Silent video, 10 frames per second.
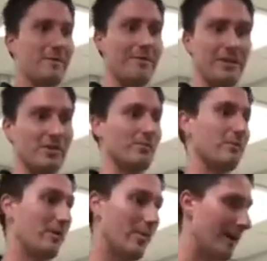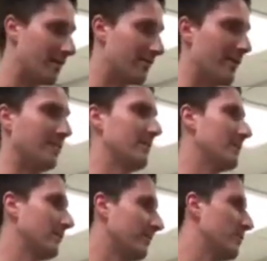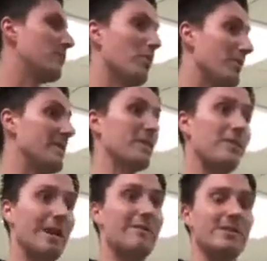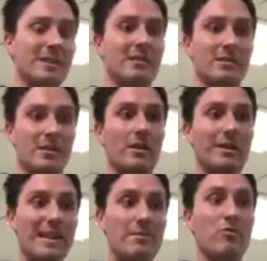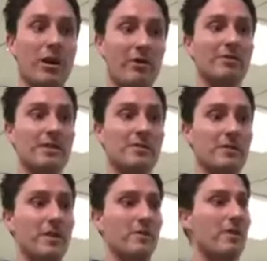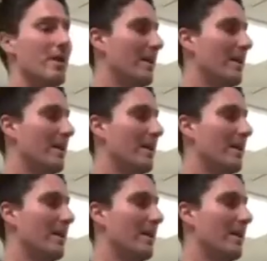my relationship with my wife. And you can probably think of various things that are key priorities for you,